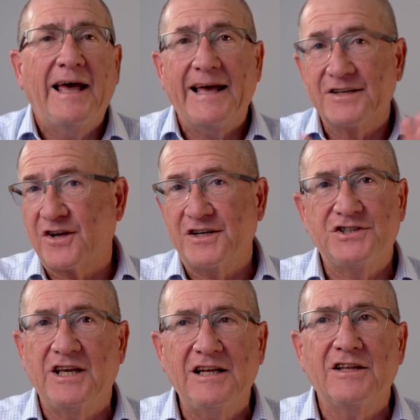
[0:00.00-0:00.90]
As I
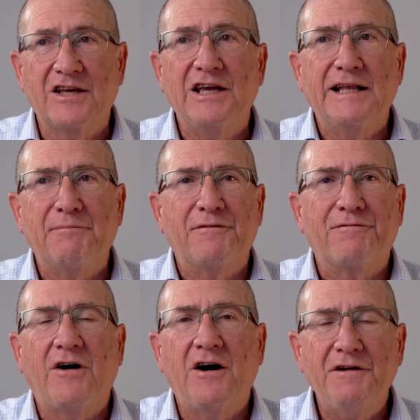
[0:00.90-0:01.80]
said in key number
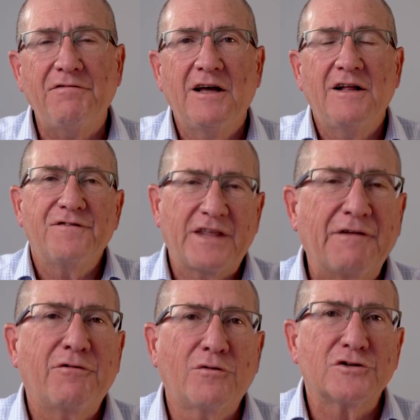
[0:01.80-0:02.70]
5,
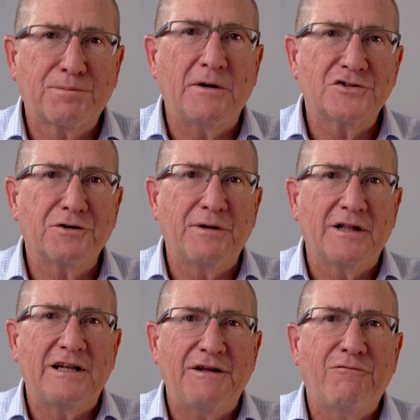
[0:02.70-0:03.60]
take full
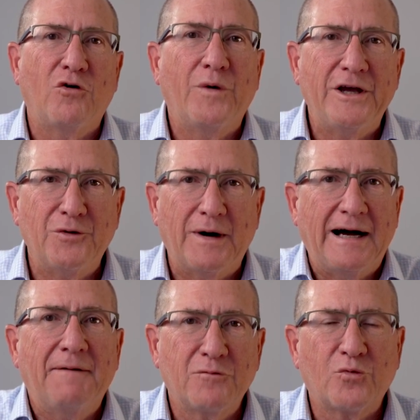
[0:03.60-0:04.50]
responsibility for where you
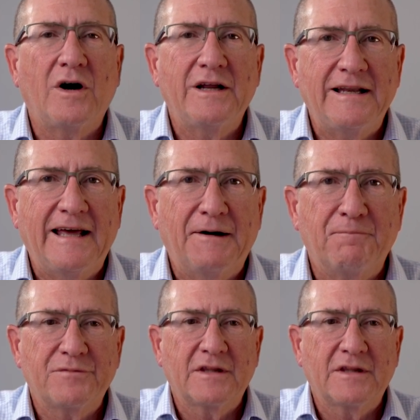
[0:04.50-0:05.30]
are right now.